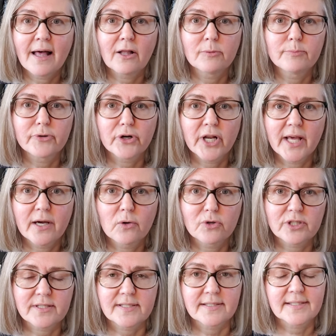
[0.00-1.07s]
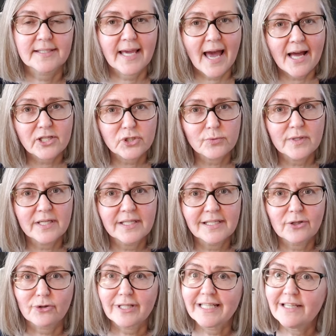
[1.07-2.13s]
Alberta, or Saskatchewan,
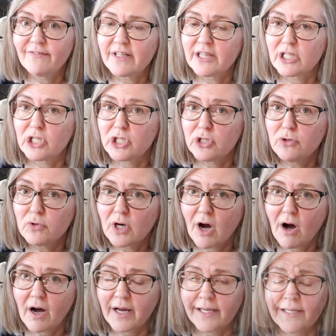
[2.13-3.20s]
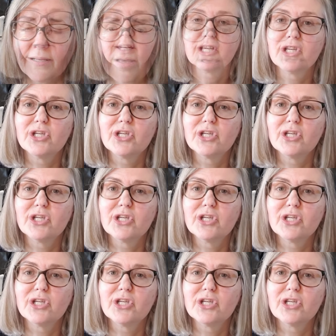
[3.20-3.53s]
or even the Yukon,